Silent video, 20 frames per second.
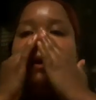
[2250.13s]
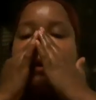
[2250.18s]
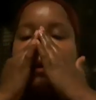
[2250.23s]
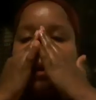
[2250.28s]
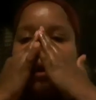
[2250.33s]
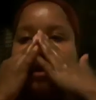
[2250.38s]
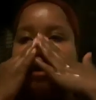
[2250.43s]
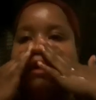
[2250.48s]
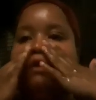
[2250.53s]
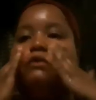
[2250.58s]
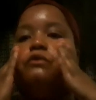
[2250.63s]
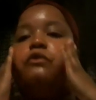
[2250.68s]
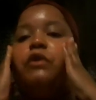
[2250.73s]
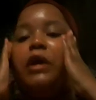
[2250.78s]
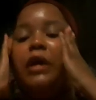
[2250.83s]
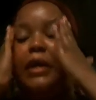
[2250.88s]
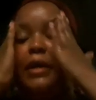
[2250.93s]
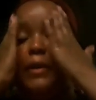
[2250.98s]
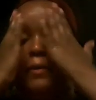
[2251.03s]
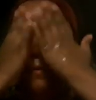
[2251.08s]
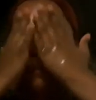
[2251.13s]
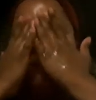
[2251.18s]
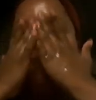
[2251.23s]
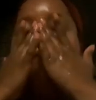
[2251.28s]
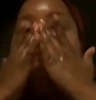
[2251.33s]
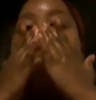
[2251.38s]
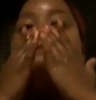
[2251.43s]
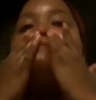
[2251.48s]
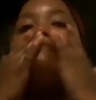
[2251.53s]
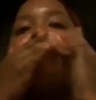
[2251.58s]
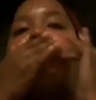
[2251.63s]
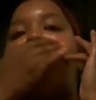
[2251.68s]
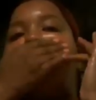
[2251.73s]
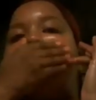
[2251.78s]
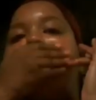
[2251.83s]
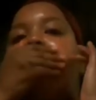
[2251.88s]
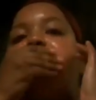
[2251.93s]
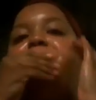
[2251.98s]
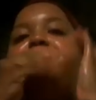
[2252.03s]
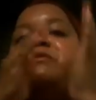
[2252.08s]
Alright.
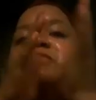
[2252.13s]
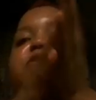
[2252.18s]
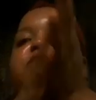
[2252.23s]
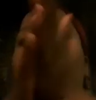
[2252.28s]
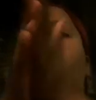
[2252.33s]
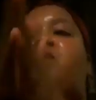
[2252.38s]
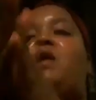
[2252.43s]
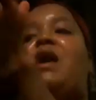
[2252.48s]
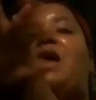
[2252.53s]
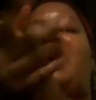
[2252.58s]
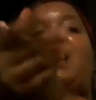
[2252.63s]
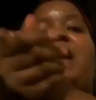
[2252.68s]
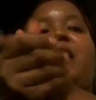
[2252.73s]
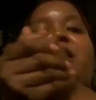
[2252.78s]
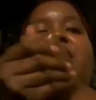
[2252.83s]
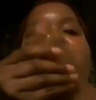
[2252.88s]
So I